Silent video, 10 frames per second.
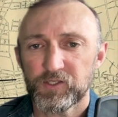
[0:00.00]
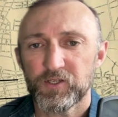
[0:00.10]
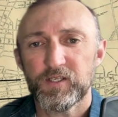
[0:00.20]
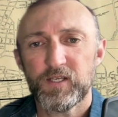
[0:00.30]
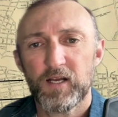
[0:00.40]
to
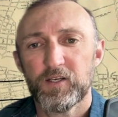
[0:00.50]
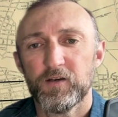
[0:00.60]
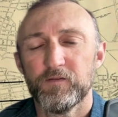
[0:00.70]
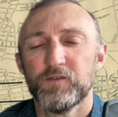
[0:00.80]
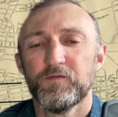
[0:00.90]

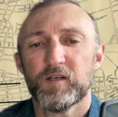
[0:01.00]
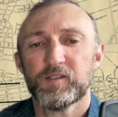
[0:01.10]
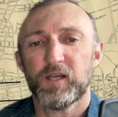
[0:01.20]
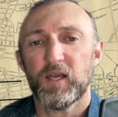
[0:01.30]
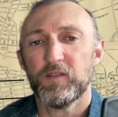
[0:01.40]
detectives
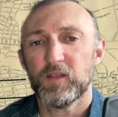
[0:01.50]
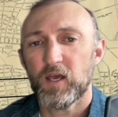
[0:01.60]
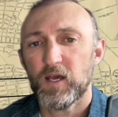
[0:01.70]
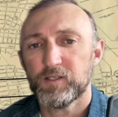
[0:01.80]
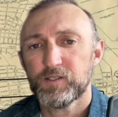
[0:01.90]
investigating the
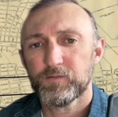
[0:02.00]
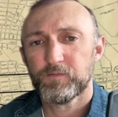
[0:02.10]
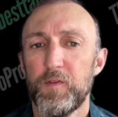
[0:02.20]
case.